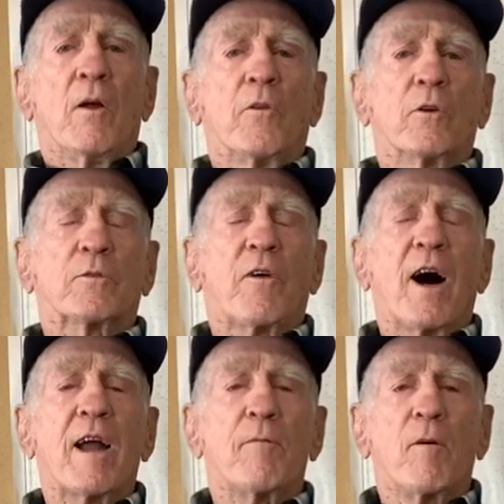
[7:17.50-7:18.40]
There's
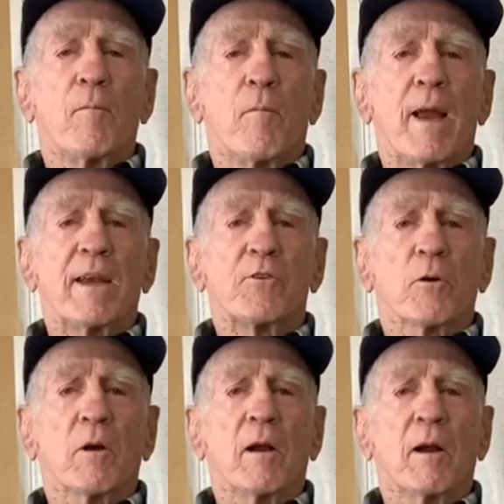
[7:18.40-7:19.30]
five
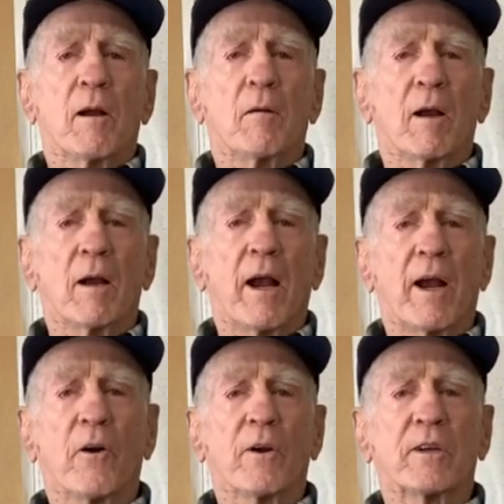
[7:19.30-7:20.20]
major
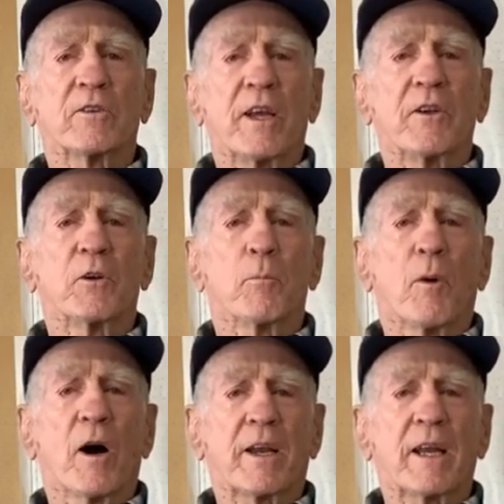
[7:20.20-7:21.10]
areas in your
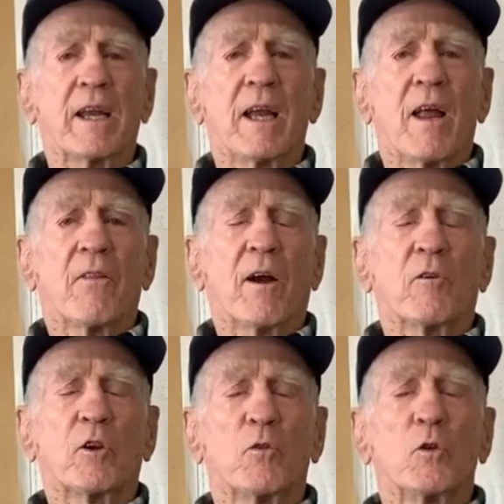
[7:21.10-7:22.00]
body
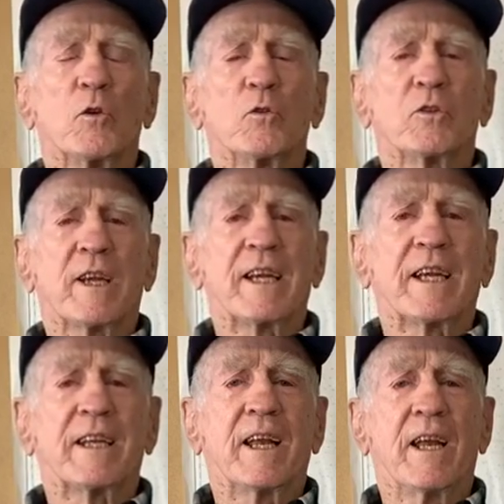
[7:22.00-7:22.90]
that you lose
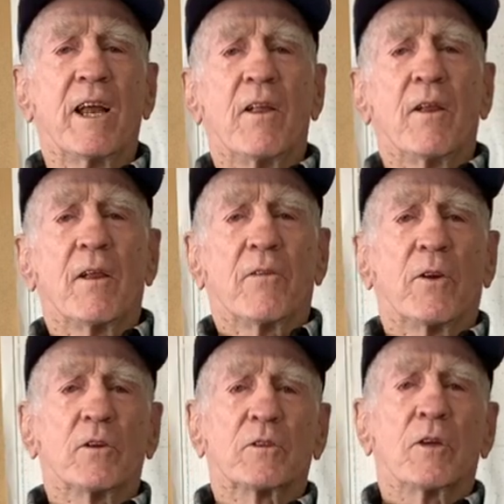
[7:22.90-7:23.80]
heat.
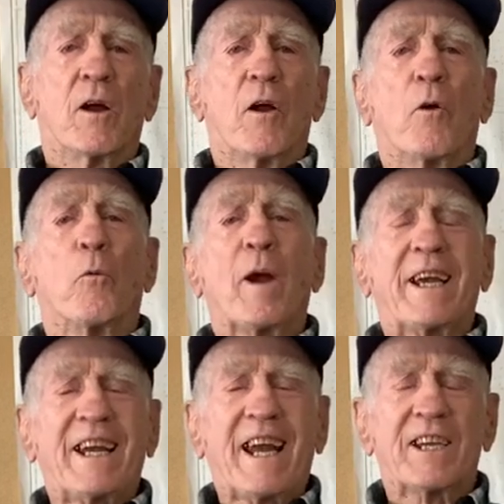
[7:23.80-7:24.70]
There's
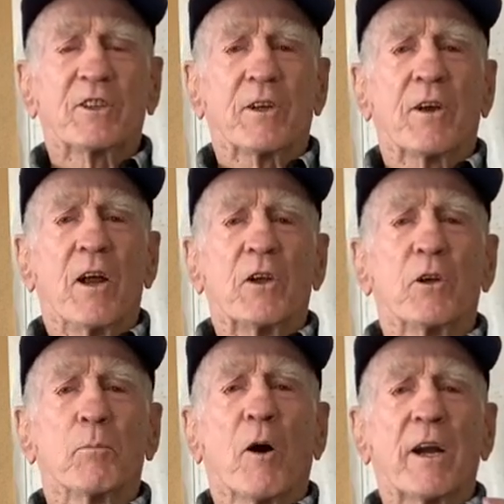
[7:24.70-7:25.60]
radiation.
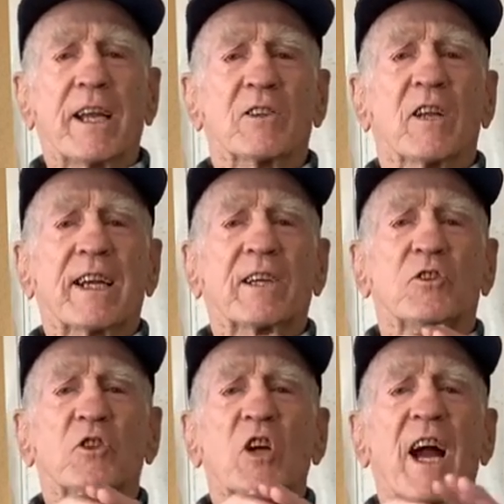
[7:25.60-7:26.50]
Your body is like a
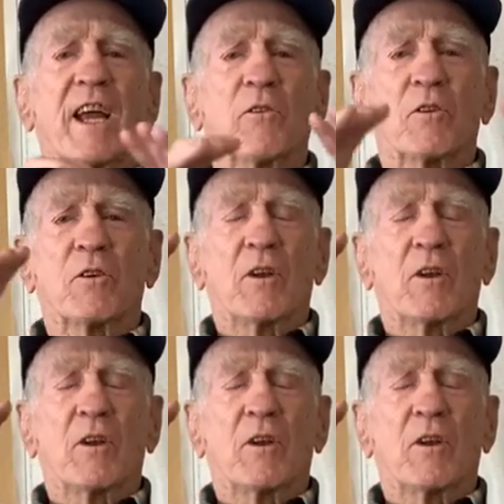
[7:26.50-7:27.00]
giant